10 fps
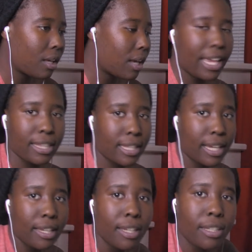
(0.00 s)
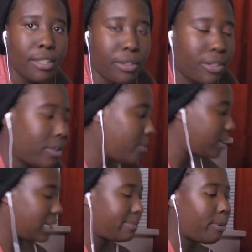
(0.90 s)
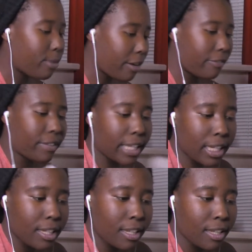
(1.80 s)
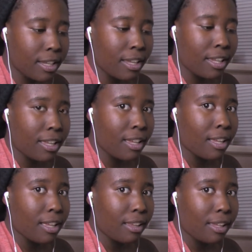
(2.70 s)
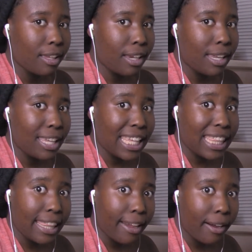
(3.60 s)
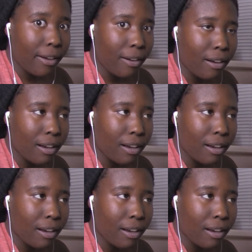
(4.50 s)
I hate that. No, it needs to be rough. Like, get in there.